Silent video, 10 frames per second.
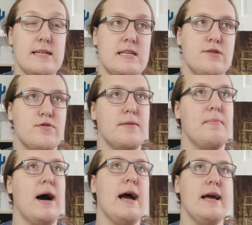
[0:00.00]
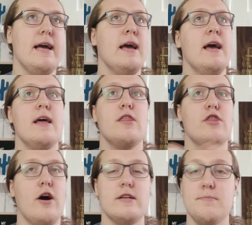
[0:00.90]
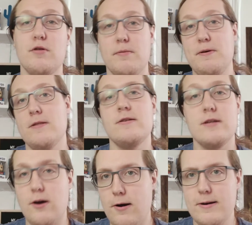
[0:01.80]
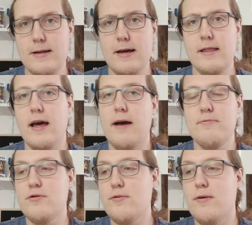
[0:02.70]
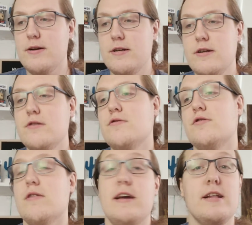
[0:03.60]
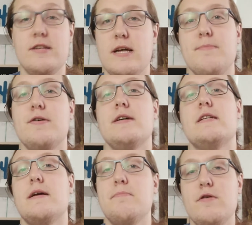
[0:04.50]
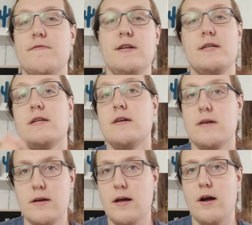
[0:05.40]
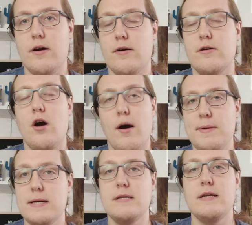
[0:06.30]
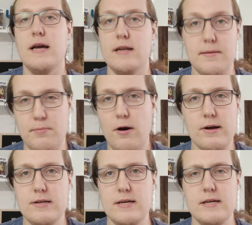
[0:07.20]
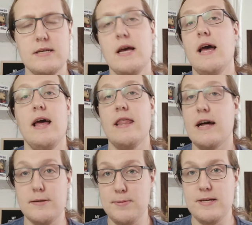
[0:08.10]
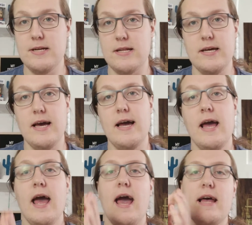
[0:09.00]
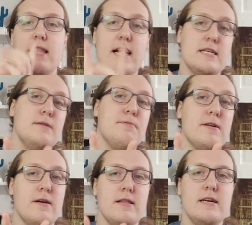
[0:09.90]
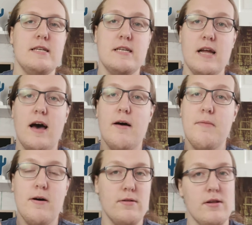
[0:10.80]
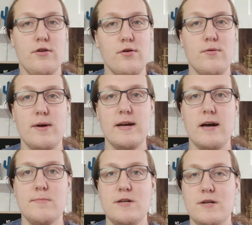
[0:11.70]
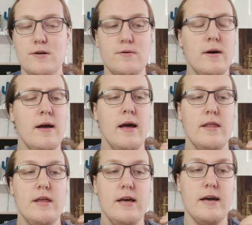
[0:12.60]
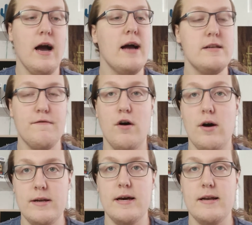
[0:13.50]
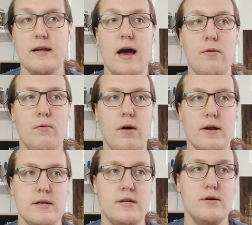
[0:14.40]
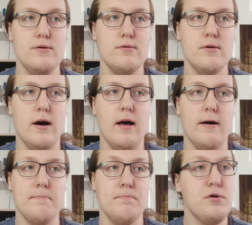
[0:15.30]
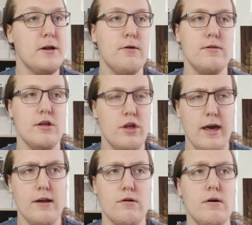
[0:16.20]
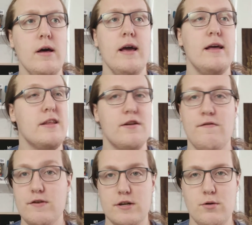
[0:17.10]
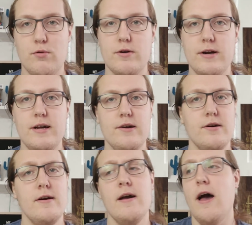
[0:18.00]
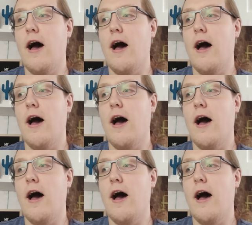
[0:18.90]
sort of my thoughts about the pillars of content that I'm sort of wanting to do. So, like, in summary, it's like movies or comics and unboxings. That's basically it. And lastly but not least, sort of when it comes to the kinds of content I want to put out in the channel in this first quarter here,